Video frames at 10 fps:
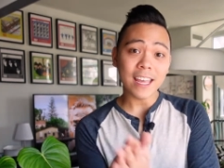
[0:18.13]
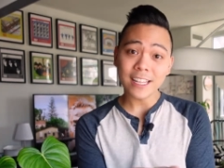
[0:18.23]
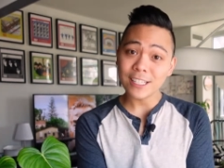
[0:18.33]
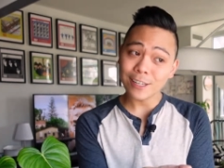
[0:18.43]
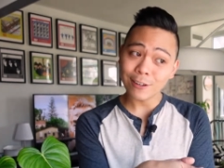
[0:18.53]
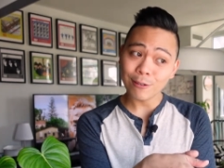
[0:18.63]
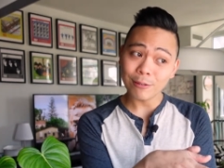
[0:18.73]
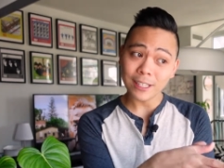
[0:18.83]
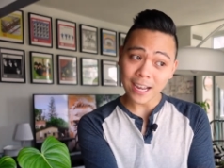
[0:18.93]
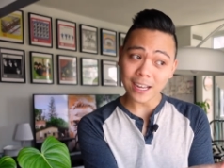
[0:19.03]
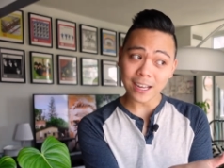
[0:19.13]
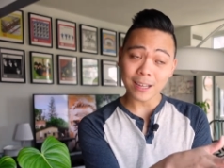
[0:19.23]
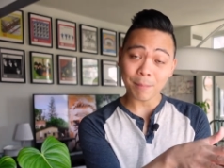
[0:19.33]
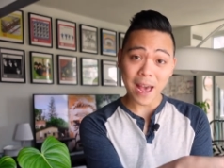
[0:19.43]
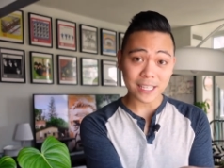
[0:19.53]
into
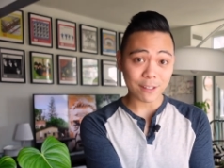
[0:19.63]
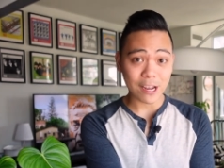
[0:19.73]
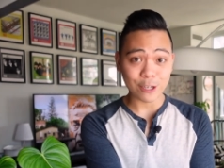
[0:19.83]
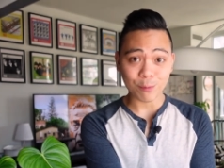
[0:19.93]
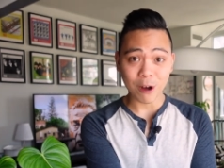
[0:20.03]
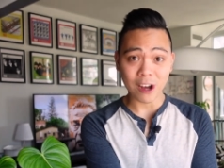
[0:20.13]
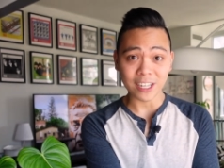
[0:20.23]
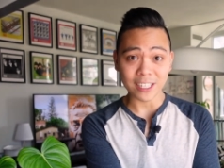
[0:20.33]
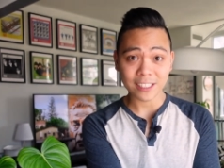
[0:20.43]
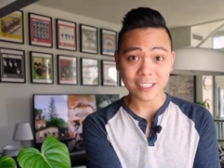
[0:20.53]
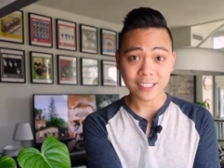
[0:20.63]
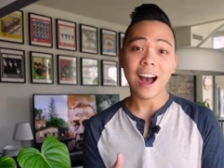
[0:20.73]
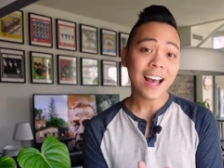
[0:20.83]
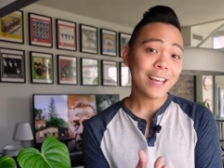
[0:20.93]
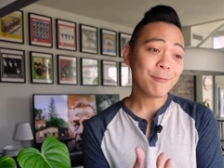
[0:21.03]
LECA and passive hydroponics.
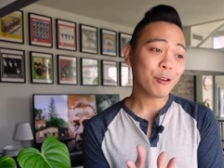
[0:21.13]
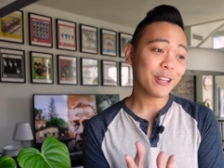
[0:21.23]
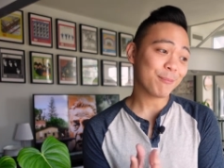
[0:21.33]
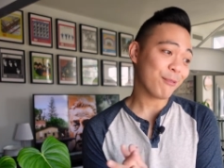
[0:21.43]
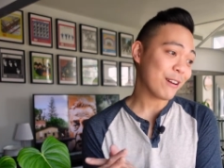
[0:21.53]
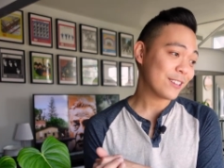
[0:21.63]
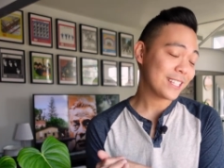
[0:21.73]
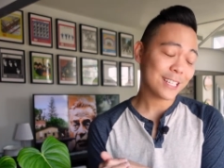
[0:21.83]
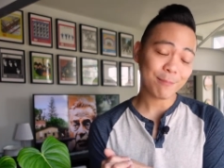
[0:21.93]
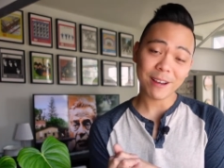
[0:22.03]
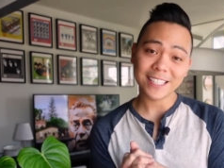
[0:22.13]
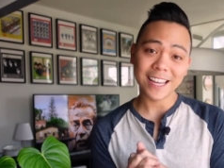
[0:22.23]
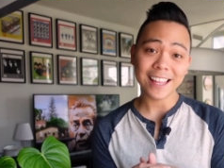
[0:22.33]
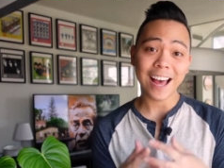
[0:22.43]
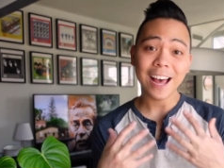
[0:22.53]
I am going to preface this by
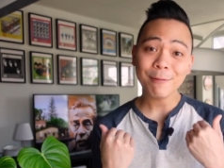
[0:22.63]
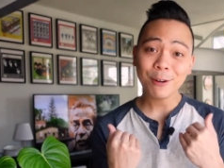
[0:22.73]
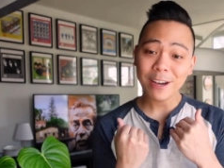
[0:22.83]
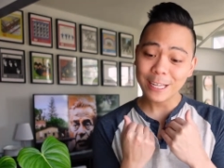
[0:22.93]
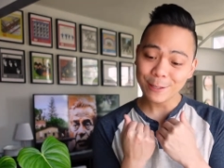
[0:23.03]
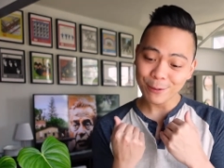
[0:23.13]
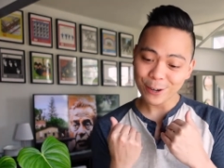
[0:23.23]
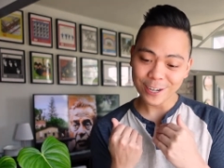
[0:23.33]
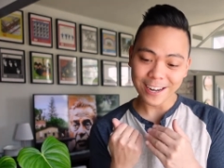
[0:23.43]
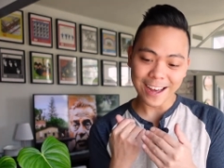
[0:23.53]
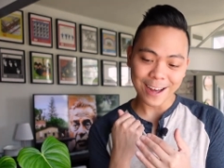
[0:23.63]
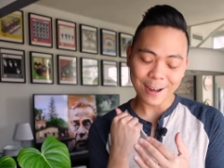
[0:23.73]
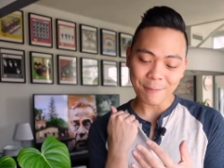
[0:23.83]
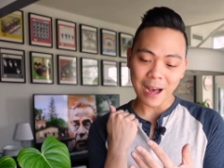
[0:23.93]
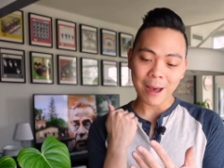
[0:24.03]
saying that I am no expert.
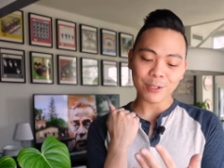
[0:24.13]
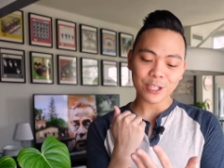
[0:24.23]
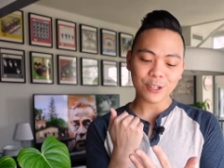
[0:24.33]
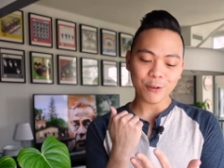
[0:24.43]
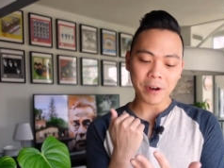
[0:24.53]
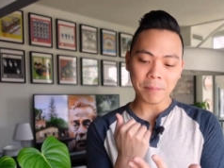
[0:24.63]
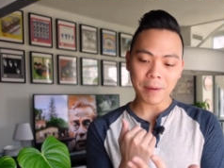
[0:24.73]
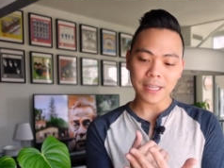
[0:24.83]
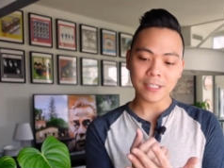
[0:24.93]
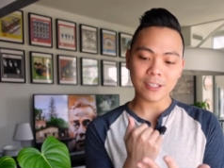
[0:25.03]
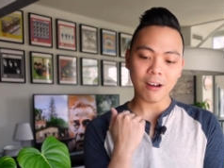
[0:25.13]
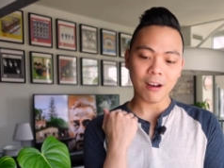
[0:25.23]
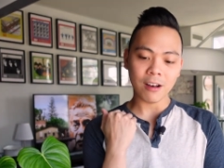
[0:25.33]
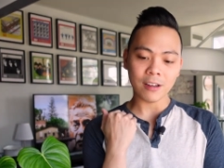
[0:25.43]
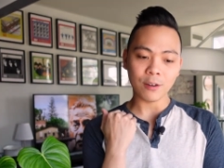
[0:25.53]
Um, I'm just going based
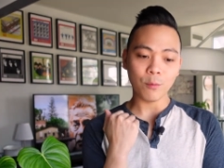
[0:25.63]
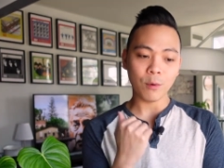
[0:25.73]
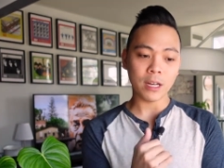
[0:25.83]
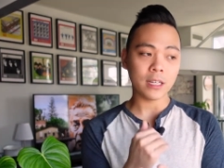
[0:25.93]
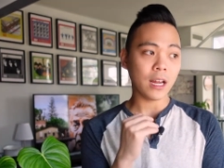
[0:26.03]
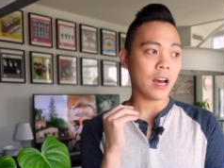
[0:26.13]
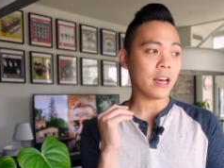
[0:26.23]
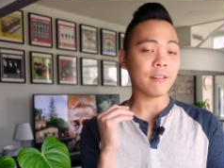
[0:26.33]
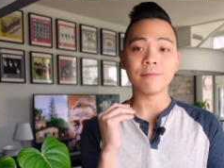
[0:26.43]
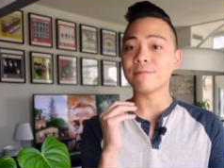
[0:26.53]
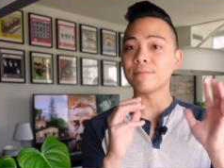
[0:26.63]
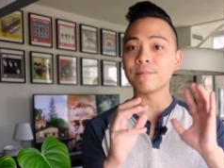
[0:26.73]
on what I've